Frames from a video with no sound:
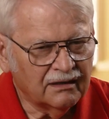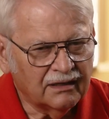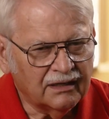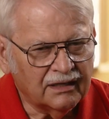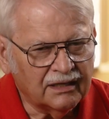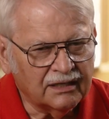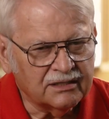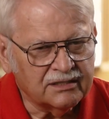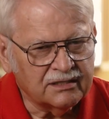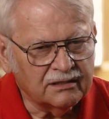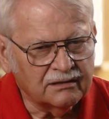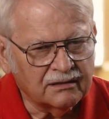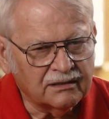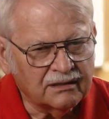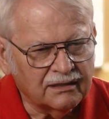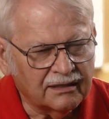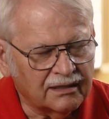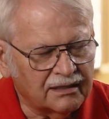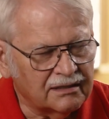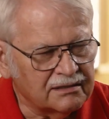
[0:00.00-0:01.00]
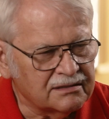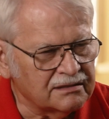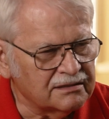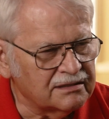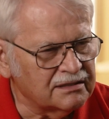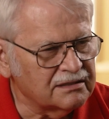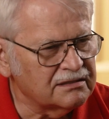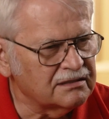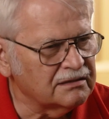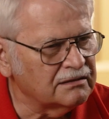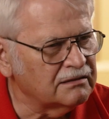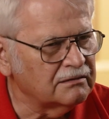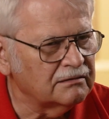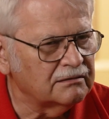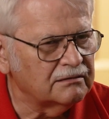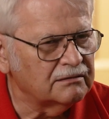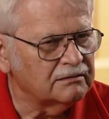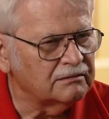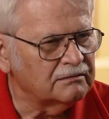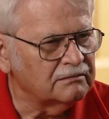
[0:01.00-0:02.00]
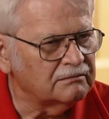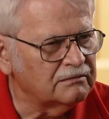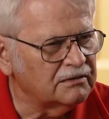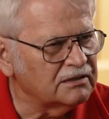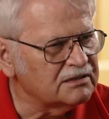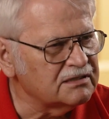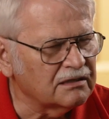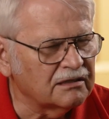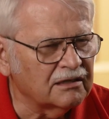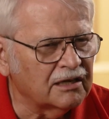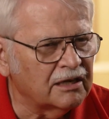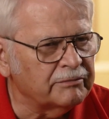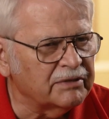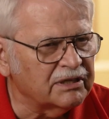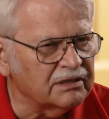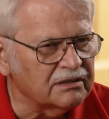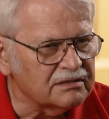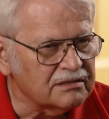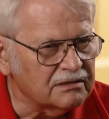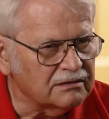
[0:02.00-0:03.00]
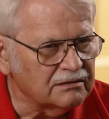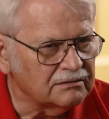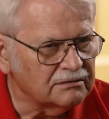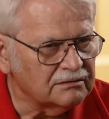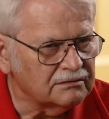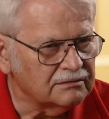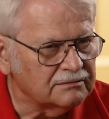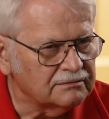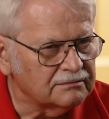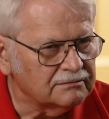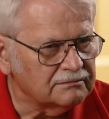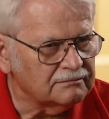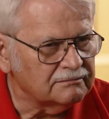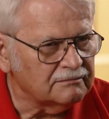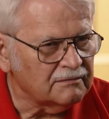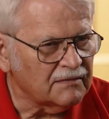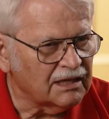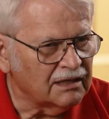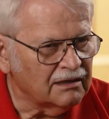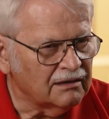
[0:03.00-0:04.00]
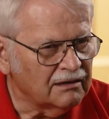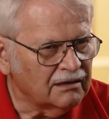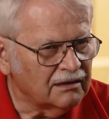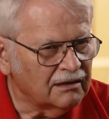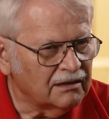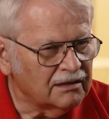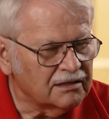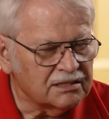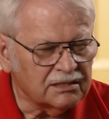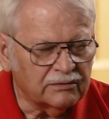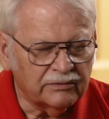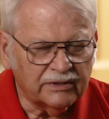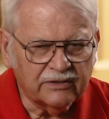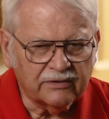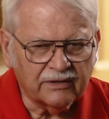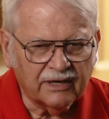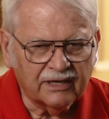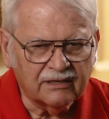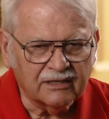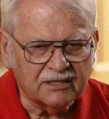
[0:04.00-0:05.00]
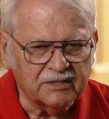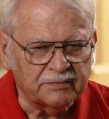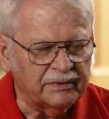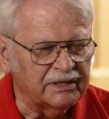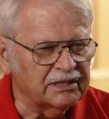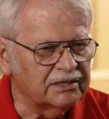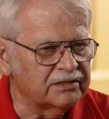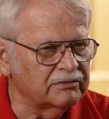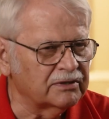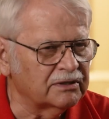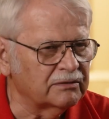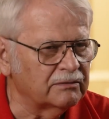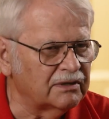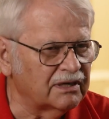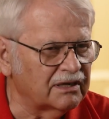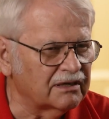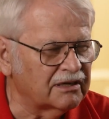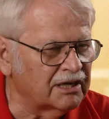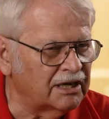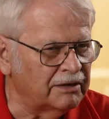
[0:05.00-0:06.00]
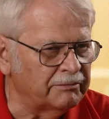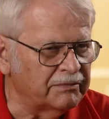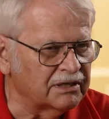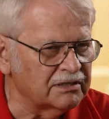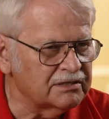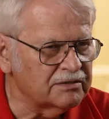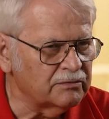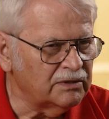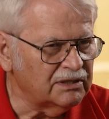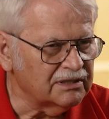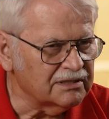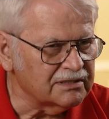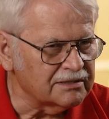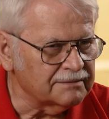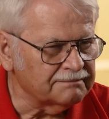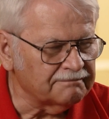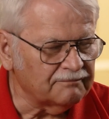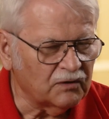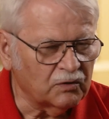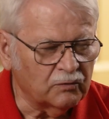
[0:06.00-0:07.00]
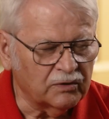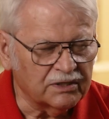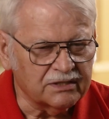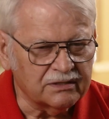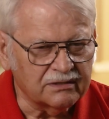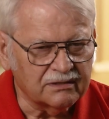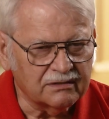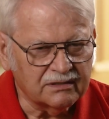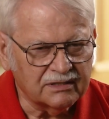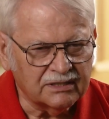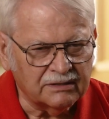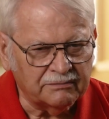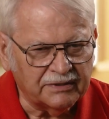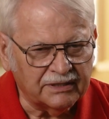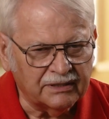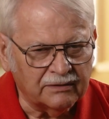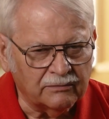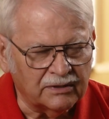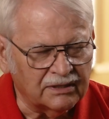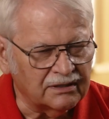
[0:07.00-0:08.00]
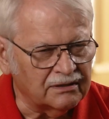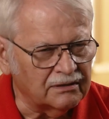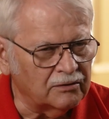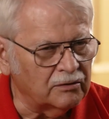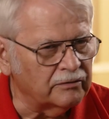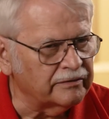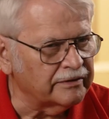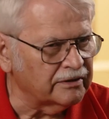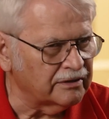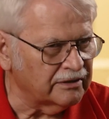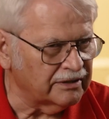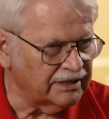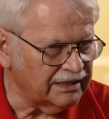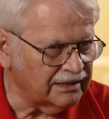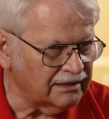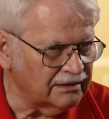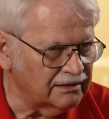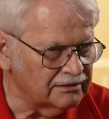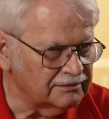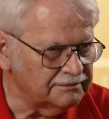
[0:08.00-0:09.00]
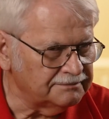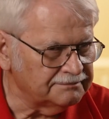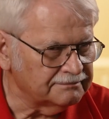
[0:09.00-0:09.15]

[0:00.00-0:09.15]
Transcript: And she looked at us and she said, What's a communist? So we tried to explain to her what a communist was, which simply went over her head.